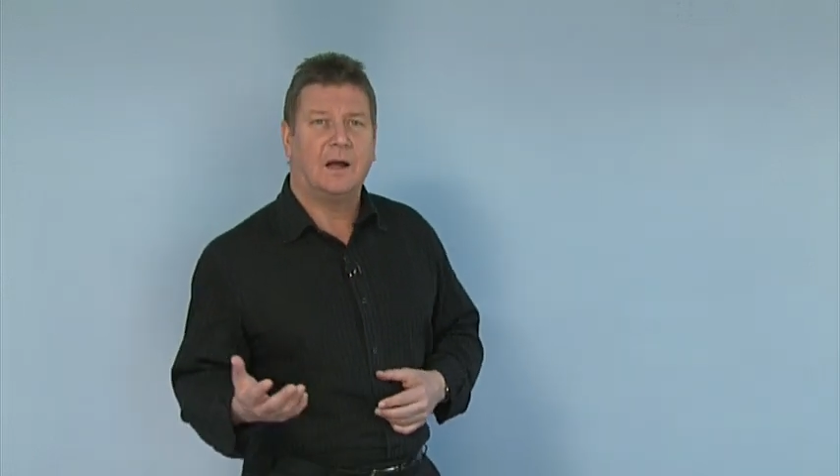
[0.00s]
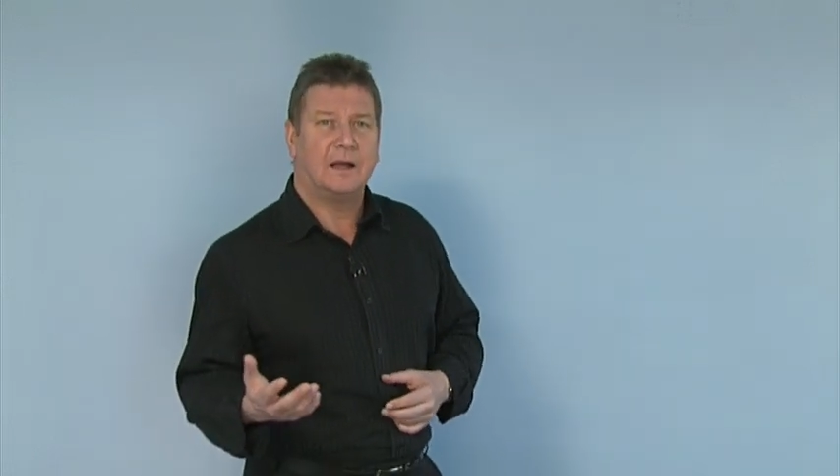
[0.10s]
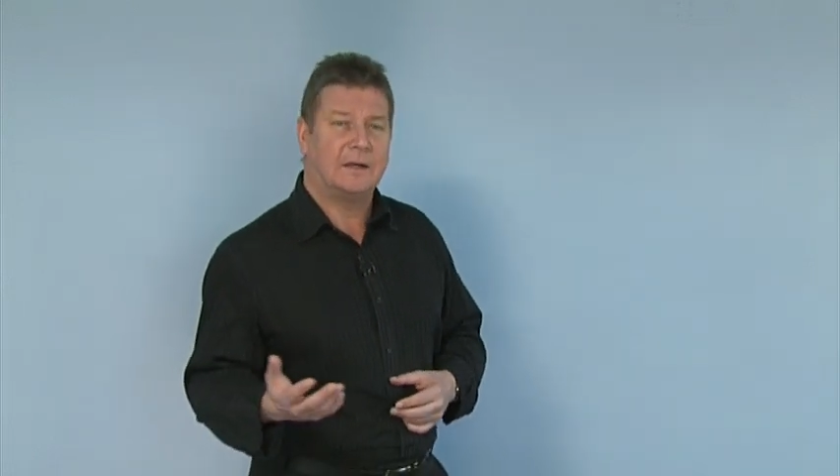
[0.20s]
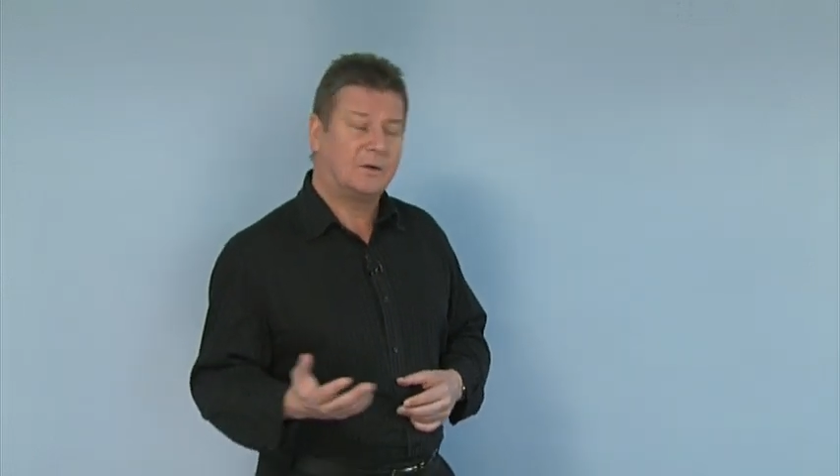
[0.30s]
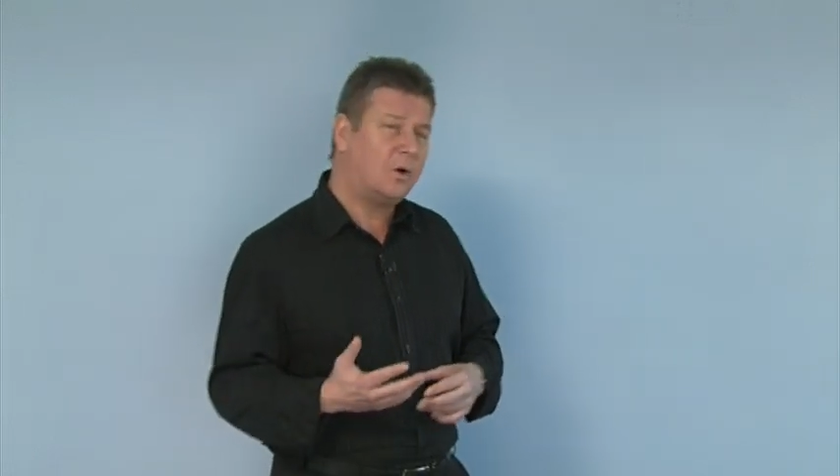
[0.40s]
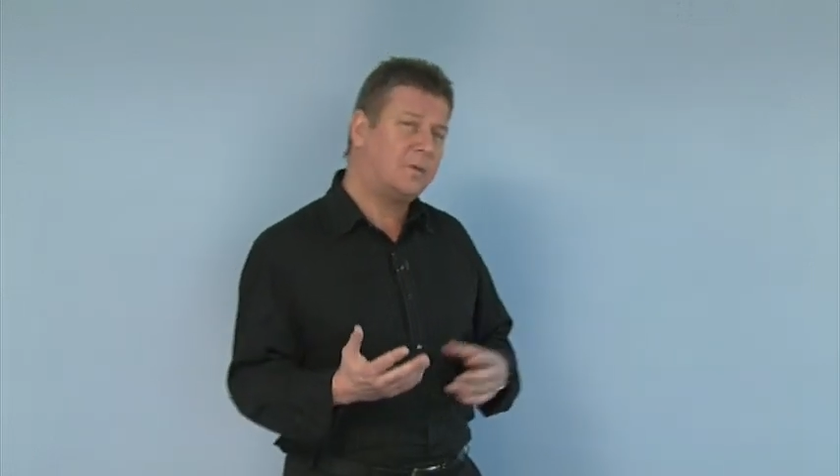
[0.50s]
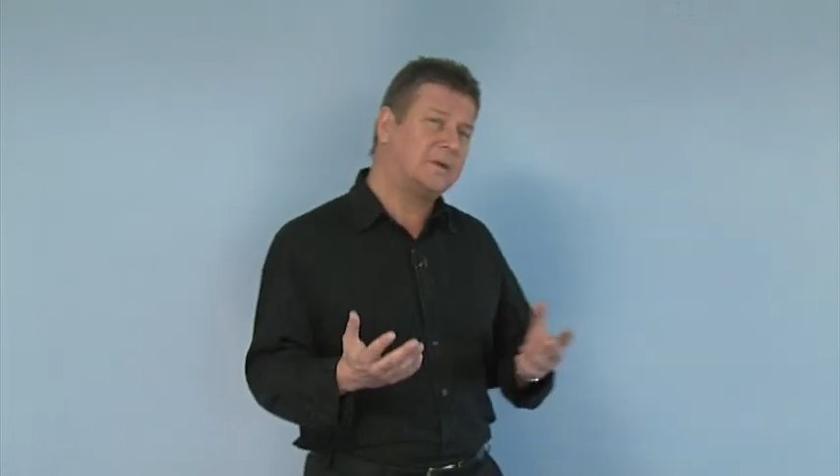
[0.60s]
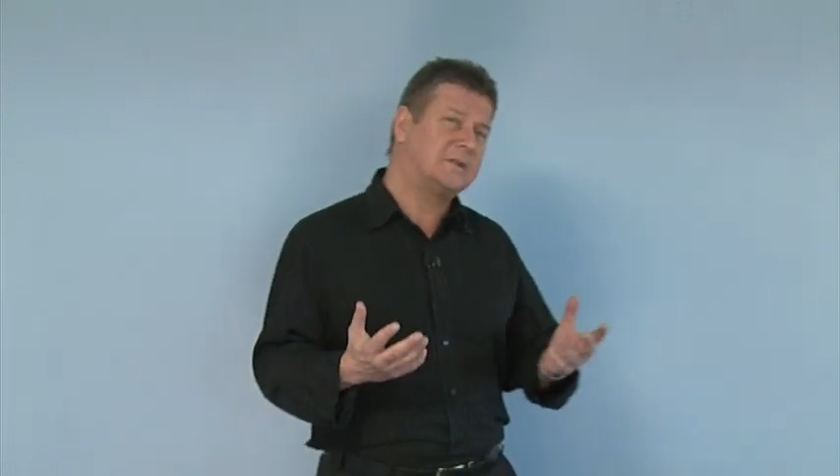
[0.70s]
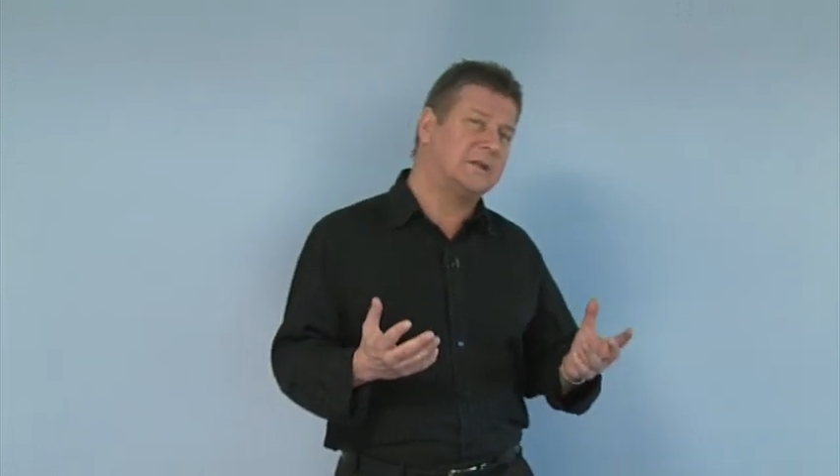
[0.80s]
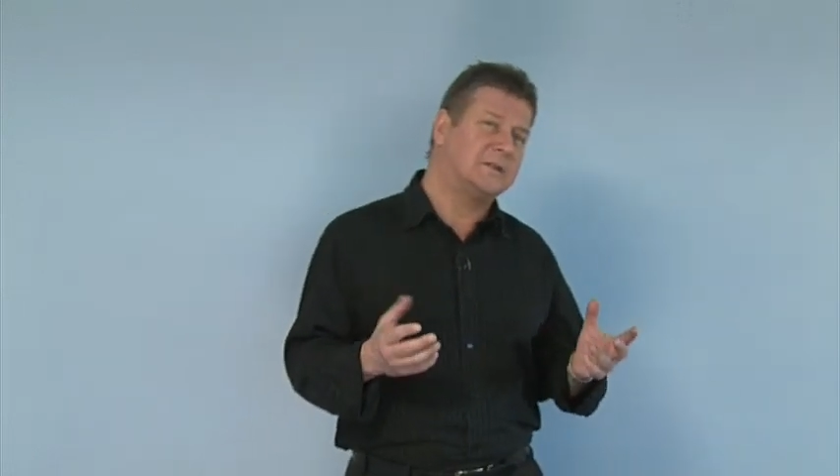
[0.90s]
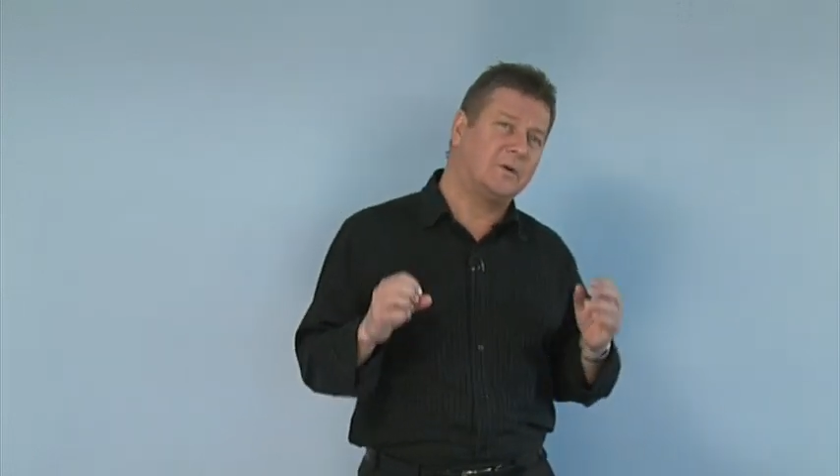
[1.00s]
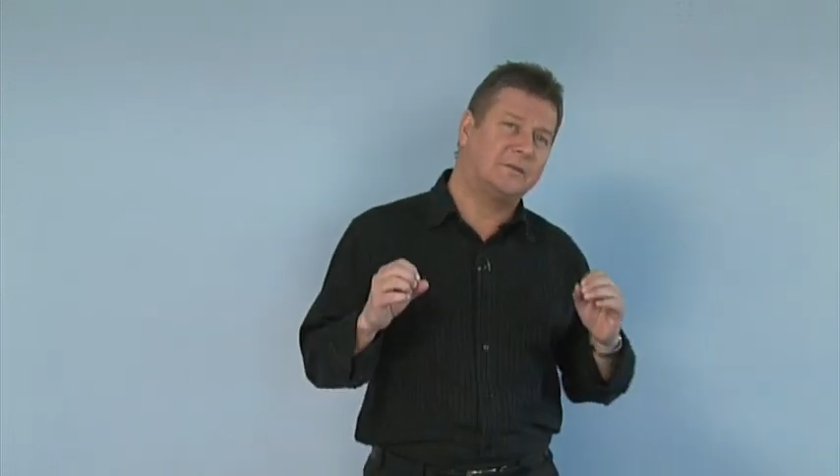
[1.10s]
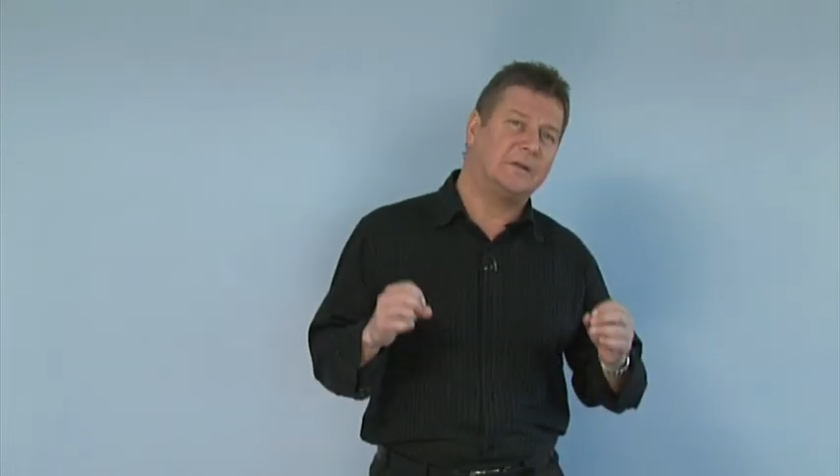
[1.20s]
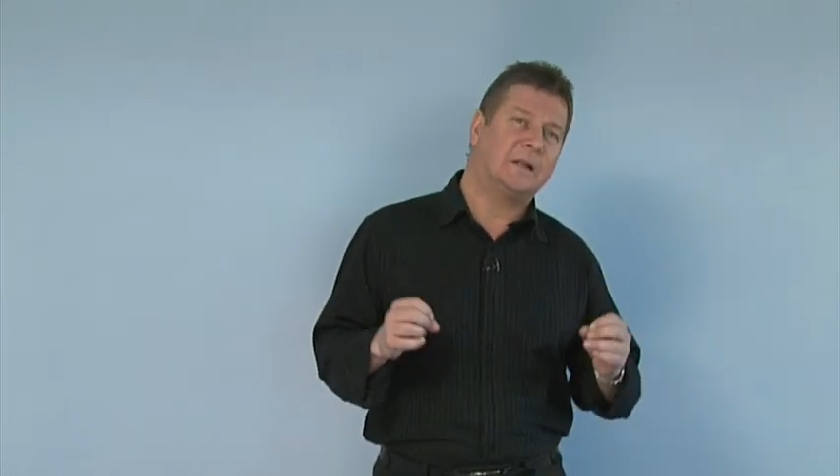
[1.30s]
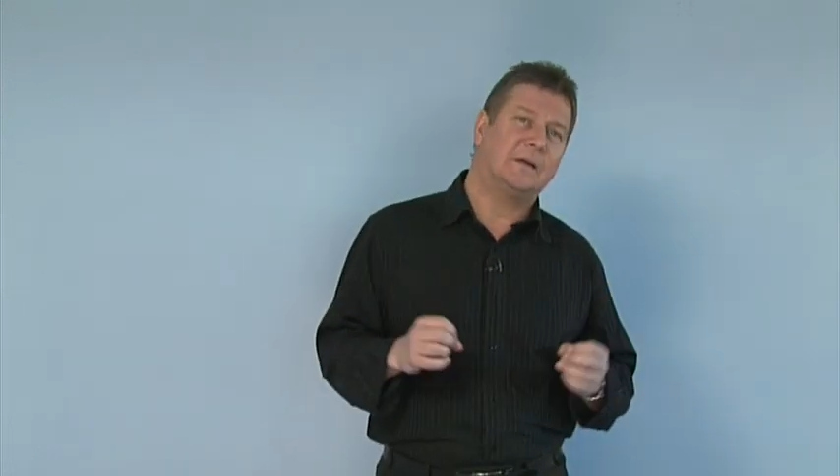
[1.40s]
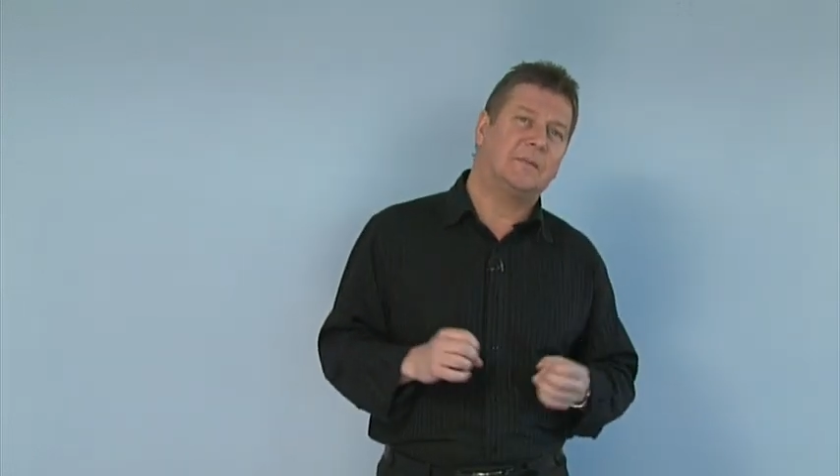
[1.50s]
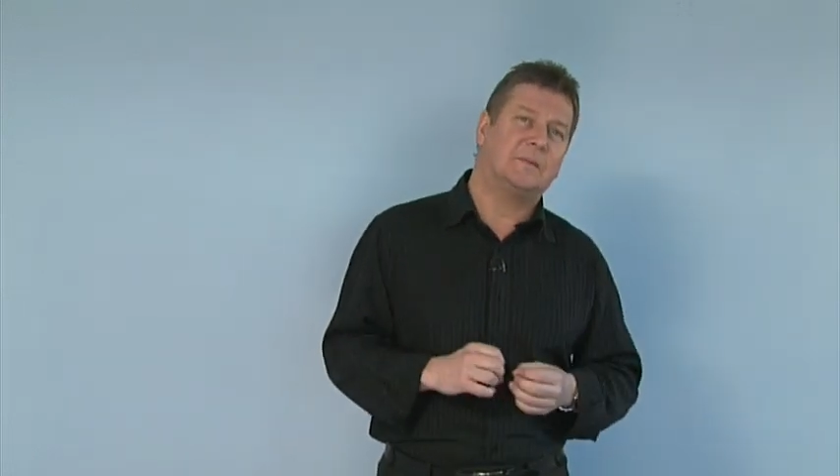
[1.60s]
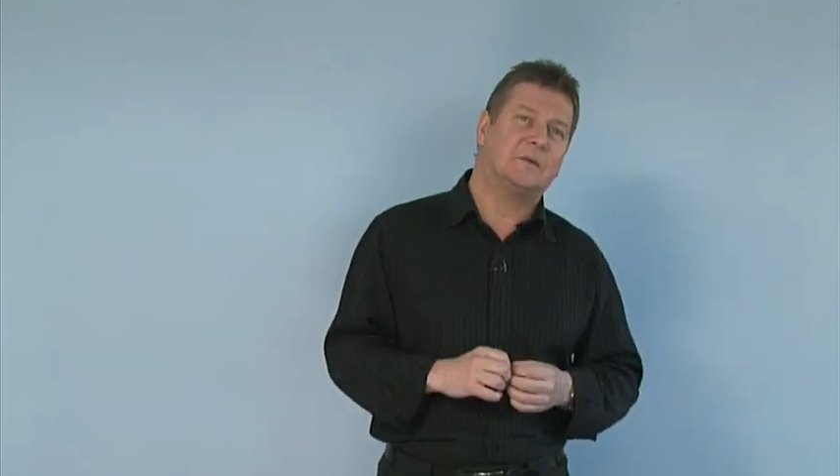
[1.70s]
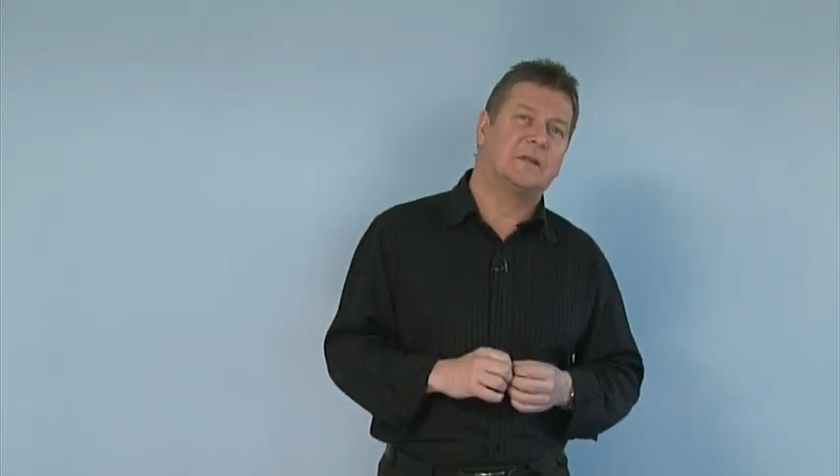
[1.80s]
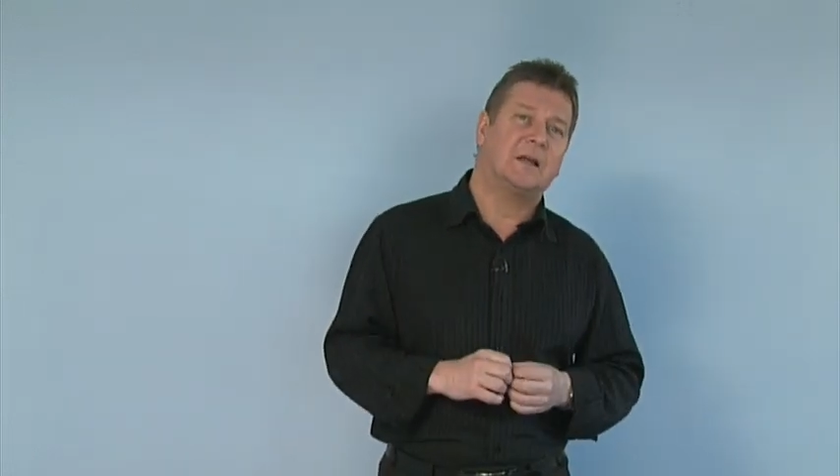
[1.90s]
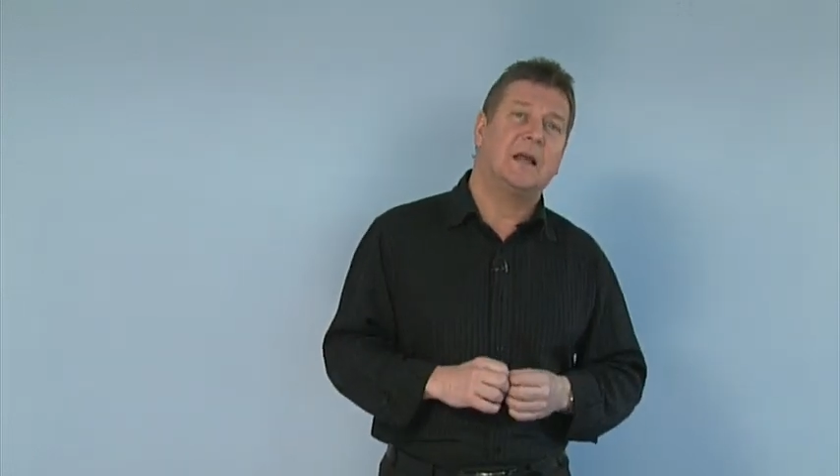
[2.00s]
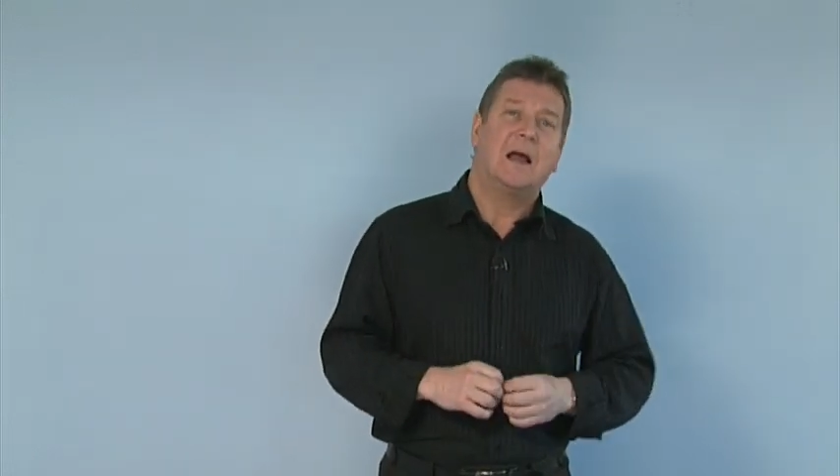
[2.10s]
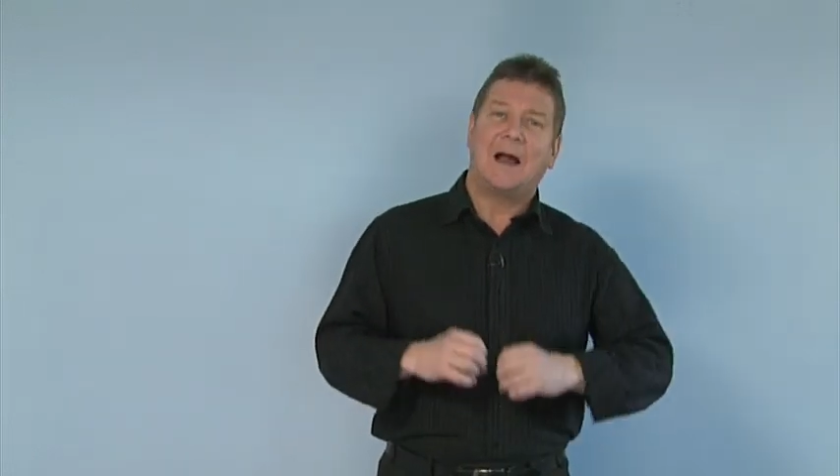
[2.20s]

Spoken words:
In a corporate sense, you often hear people say,